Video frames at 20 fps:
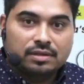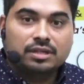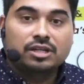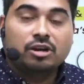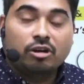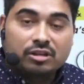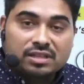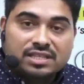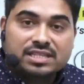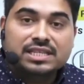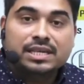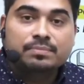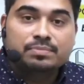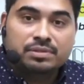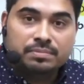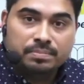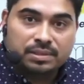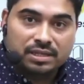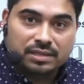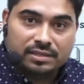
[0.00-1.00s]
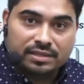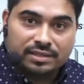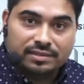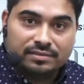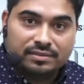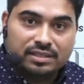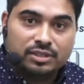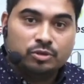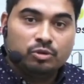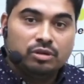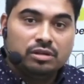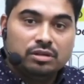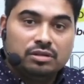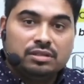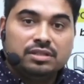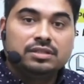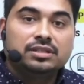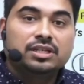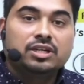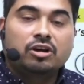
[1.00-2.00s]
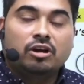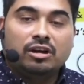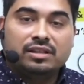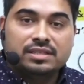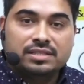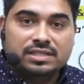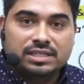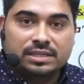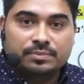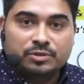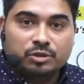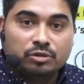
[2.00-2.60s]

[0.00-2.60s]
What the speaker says: Concept building, you learn the concept,